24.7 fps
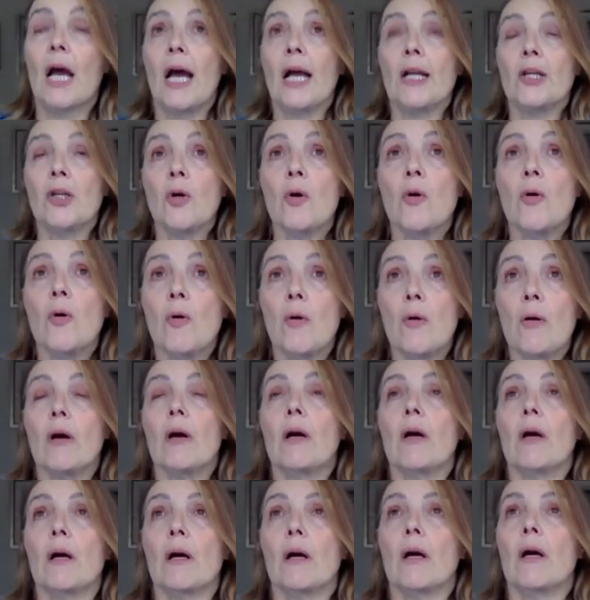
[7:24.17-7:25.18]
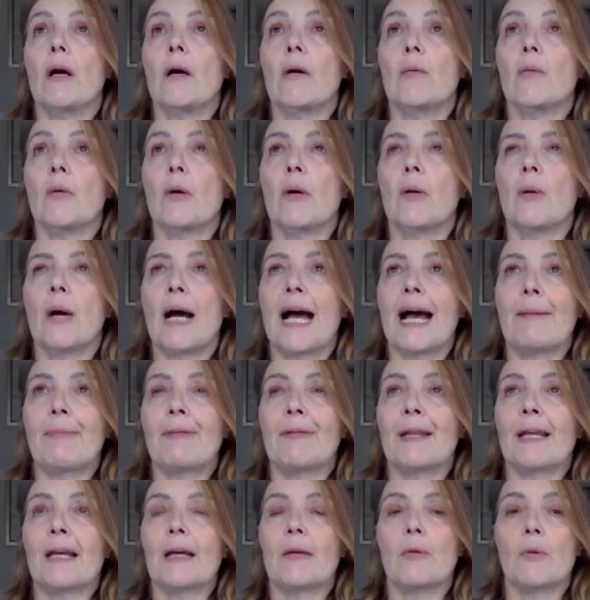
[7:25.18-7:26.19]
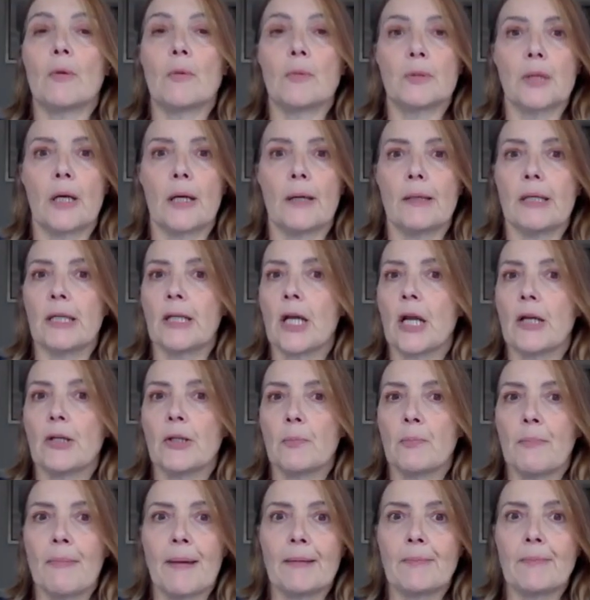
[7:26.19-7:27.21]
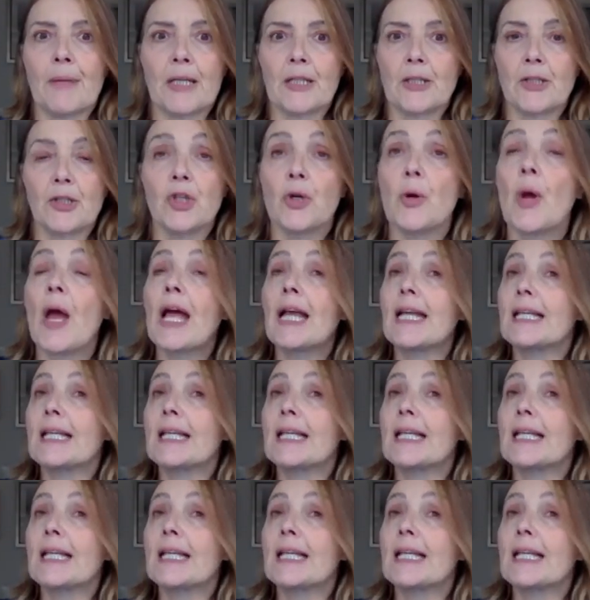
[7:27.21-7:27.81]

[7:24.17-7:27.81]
And you're, oh, what happened there? What was I meant to do?